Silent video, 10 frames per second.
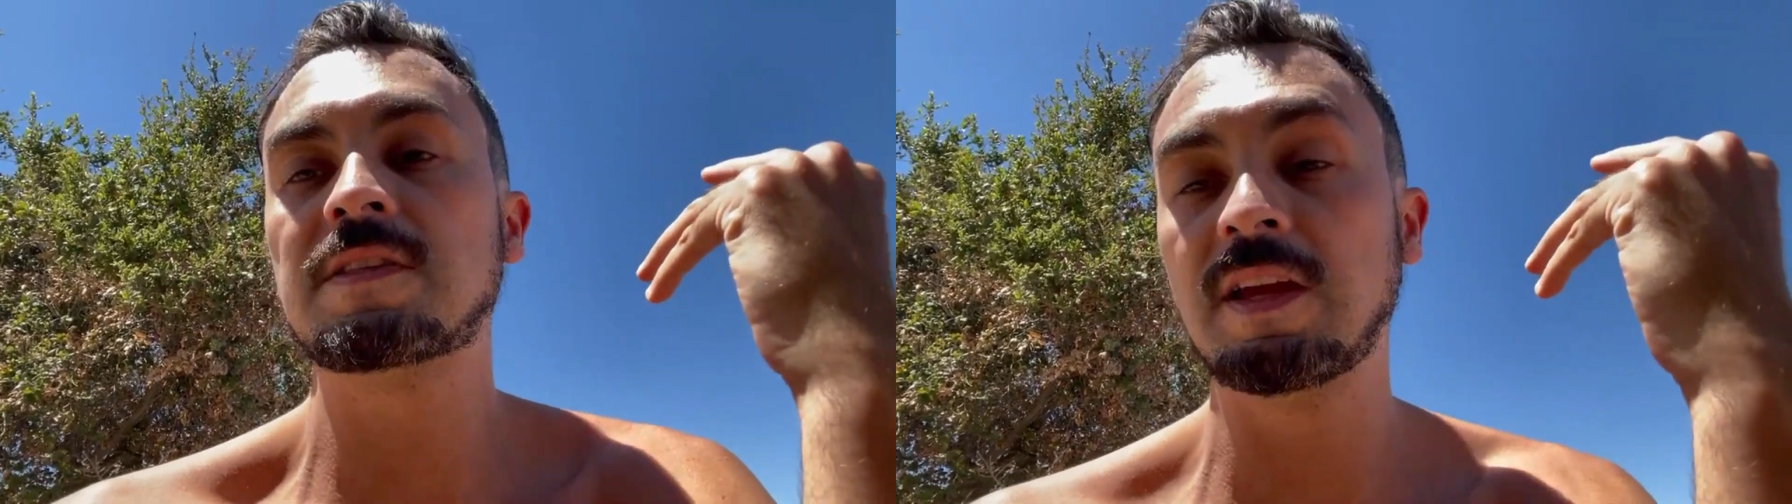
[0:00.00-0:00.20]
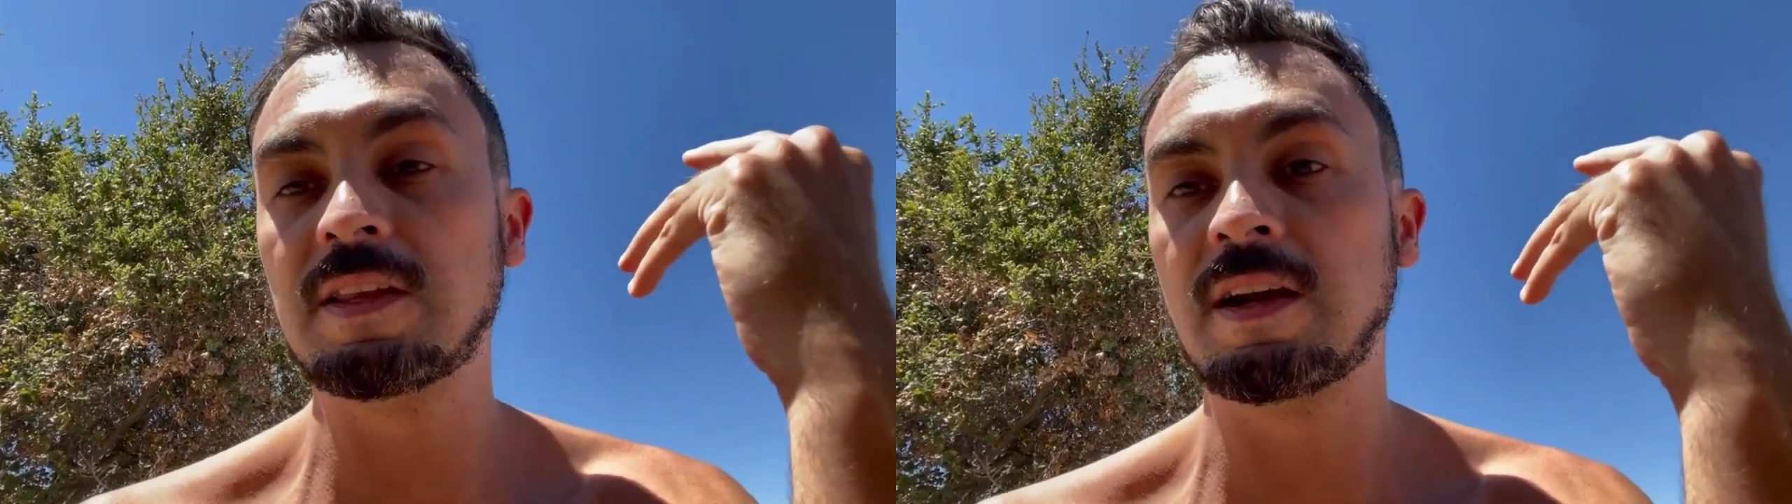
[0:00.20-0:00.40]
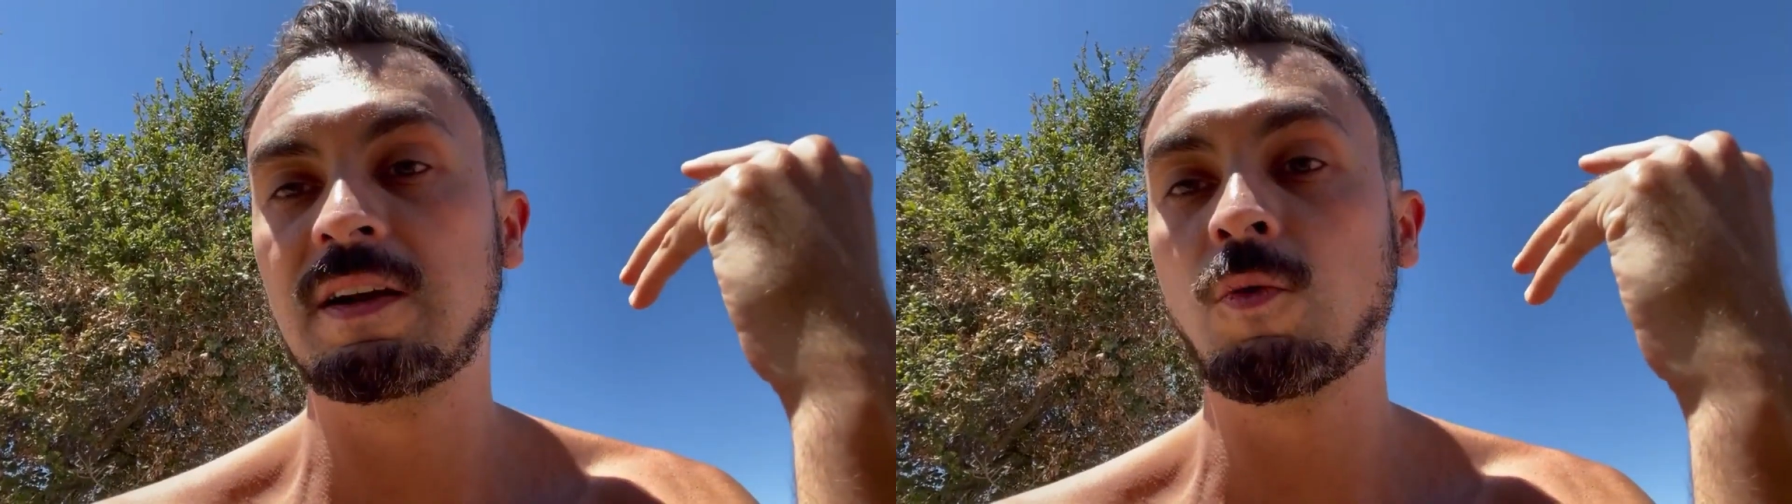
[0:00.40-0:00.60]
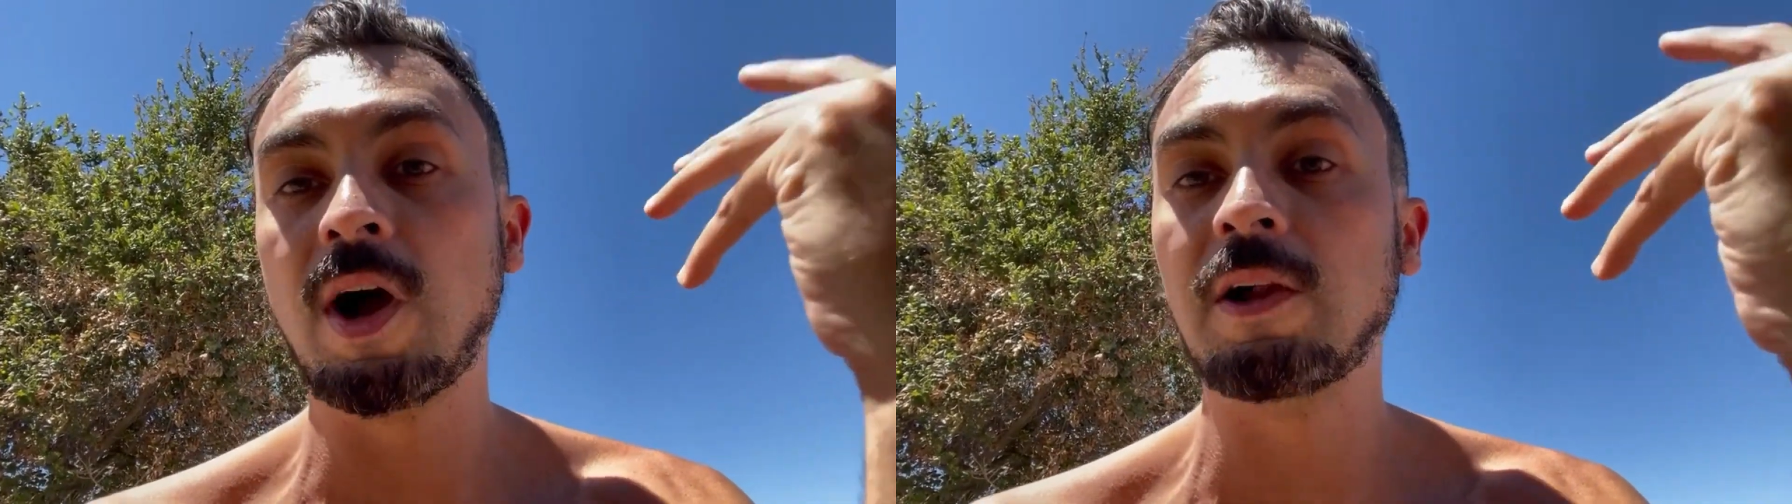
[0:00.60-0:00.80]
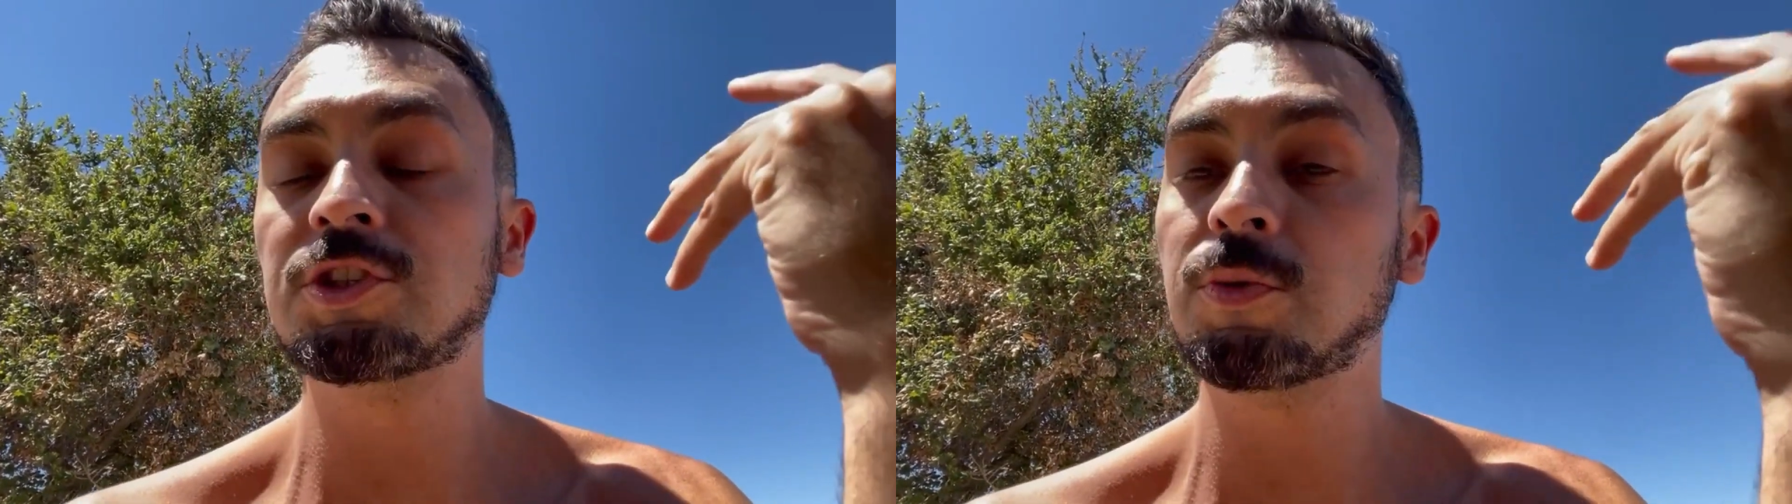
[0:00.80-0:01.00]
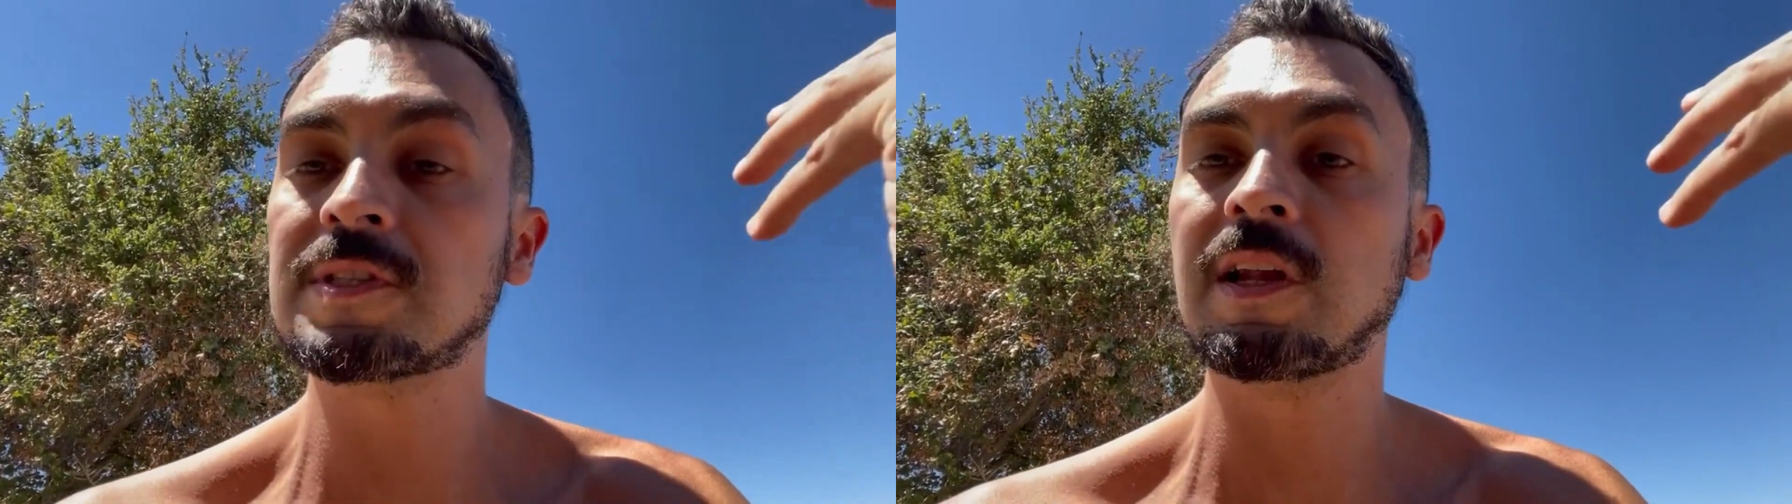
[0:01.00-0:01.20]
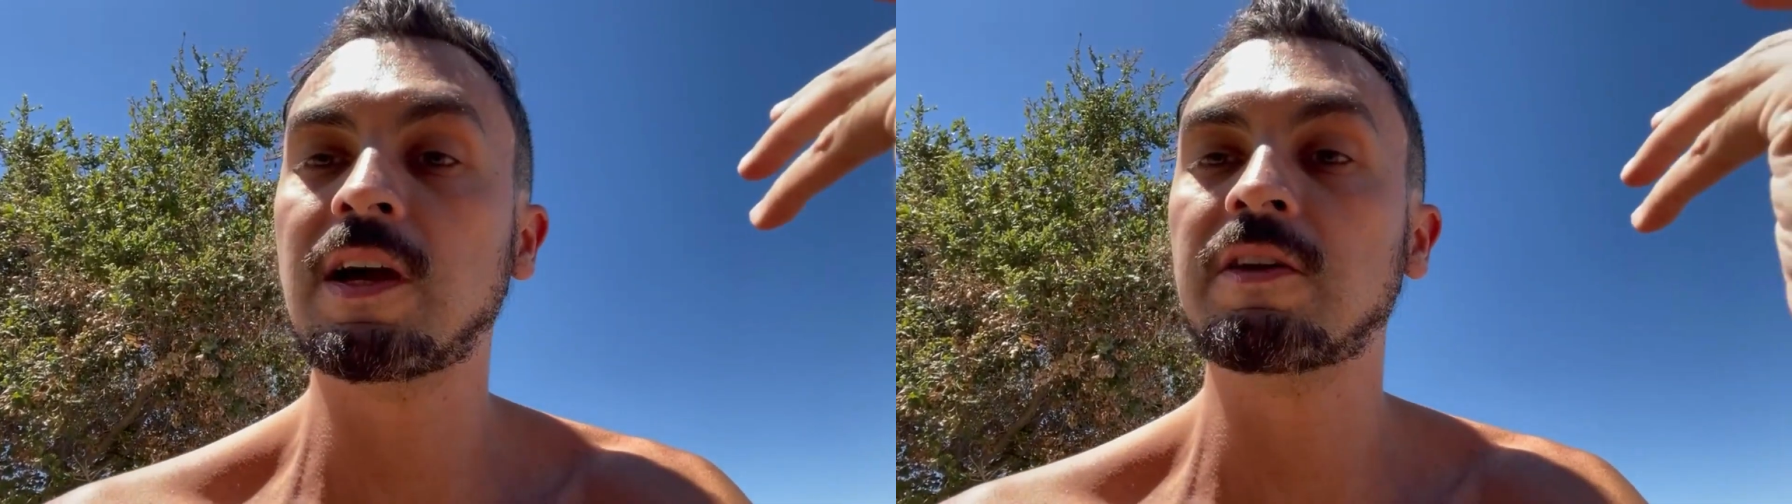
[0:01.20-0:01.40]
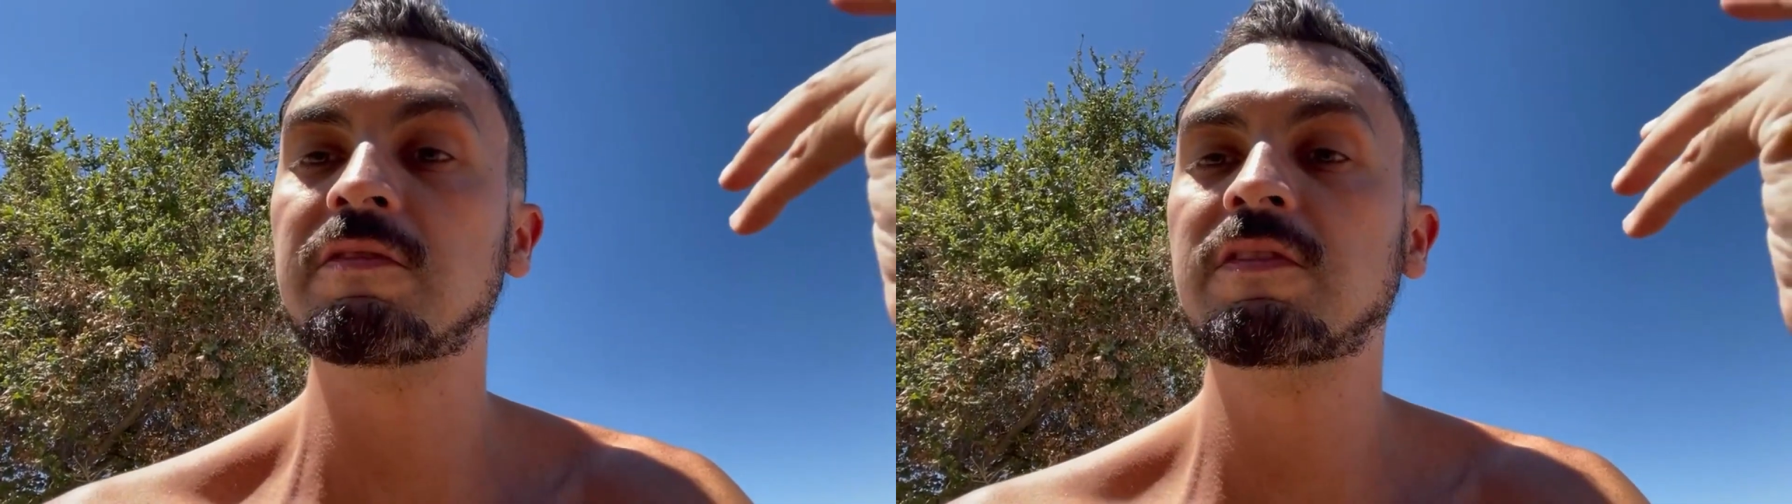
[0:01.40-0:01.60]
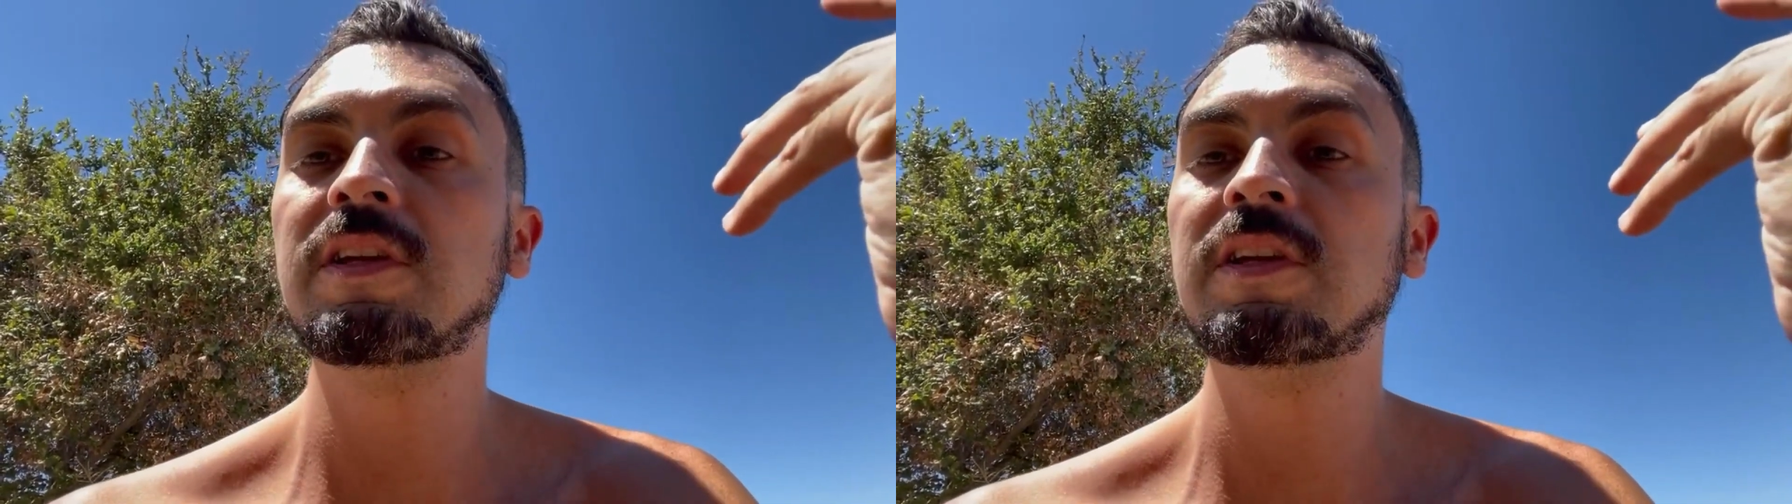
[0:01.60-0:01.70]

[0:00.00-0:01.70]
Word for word: stay there while she was alive,